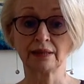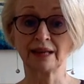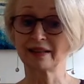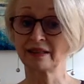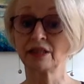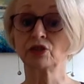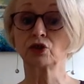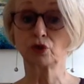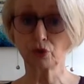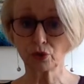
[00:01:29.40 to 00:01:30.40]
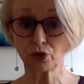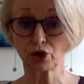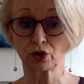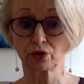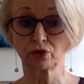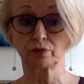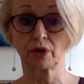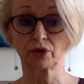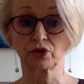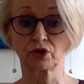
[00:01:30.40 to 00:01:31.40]
That is crucial to
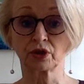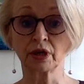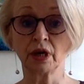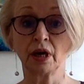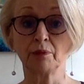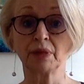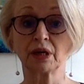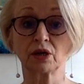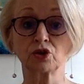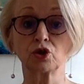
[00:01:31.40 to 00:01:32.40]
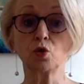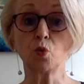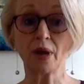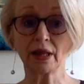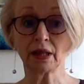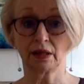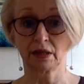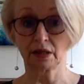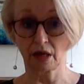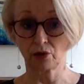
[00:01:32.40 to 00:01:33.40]
master because you will
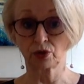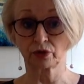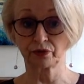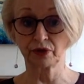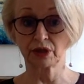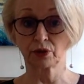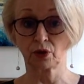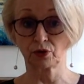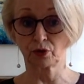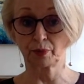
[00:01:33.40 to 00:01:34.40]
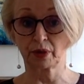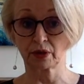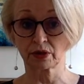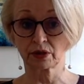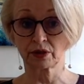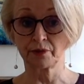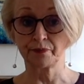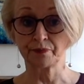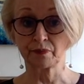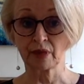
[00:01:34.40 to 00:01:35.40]
encounter fear on your path.
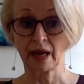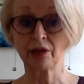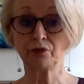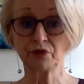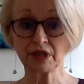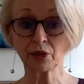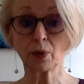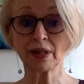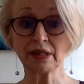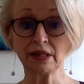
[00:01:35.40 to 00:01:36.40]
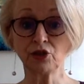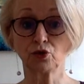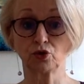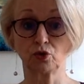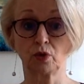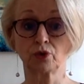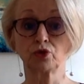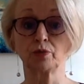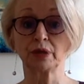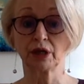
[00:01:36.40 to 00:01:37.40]
And fear will lead you to want
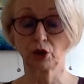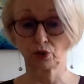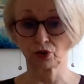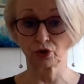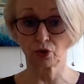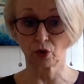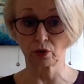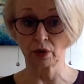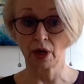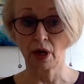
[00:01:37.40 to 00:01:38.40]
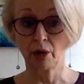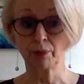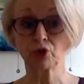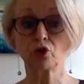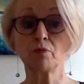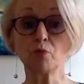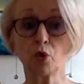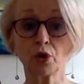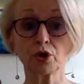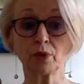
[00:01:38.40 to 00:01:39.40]
to be in control. But the
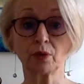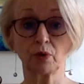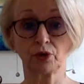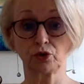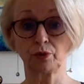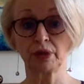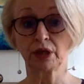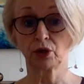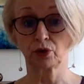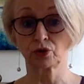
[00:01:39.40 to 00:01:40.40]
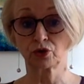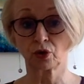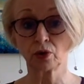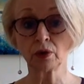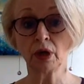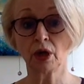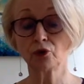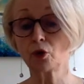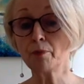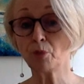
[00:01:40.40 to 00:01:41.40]
more you will want to be in control,
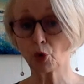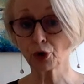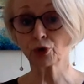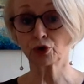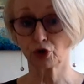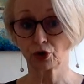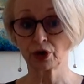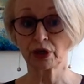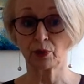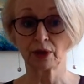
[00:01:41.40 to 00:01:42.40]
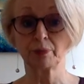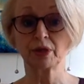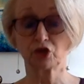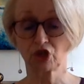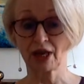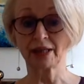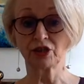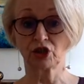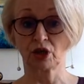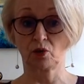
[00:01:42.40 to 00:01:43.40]
the more your journey will be a
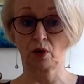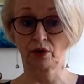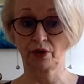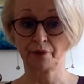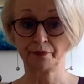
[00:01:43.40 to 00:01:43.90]
challenging one.